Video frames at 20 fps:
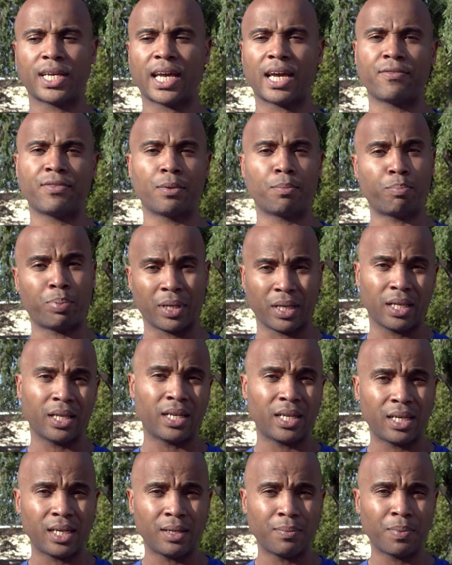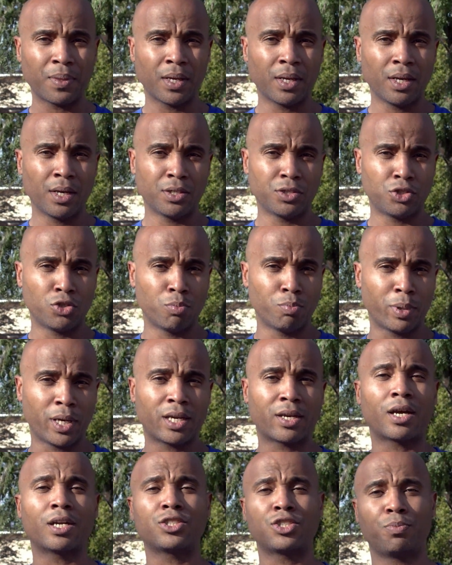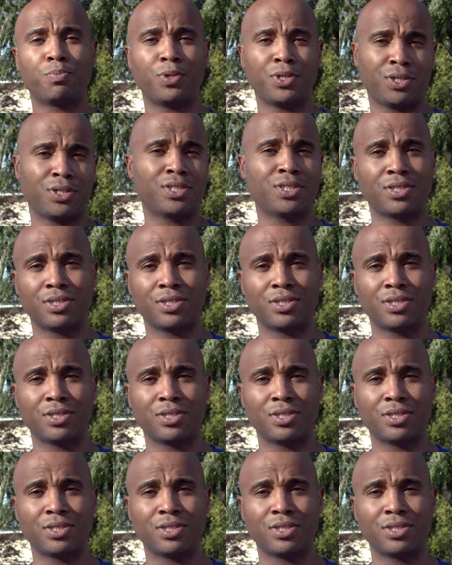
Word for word: have the ability to make contributions